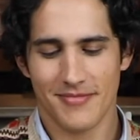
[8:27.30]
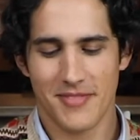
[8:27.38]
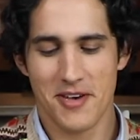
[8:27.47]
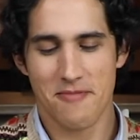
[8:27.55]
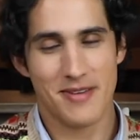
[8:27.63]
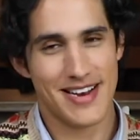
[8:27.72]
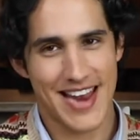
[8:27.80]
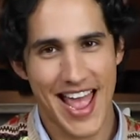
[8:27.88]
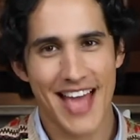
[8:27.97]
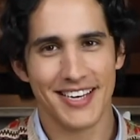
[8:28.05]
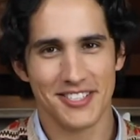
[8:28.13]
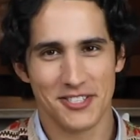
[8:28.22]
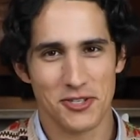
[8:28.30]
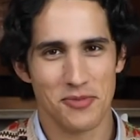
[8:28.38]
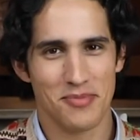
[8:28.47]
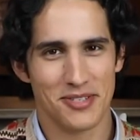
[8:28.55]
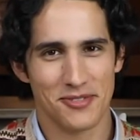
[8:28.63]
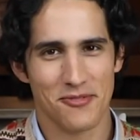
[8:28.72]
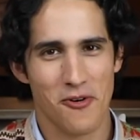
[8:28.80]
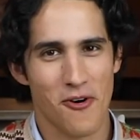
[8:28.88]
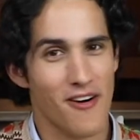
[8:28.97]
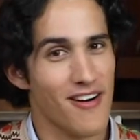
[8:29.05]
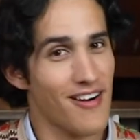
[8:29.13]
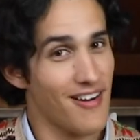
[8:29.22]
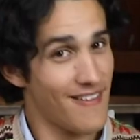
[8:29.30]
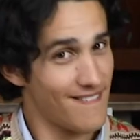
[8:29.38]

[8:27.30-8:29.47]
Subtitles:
The banana soup is for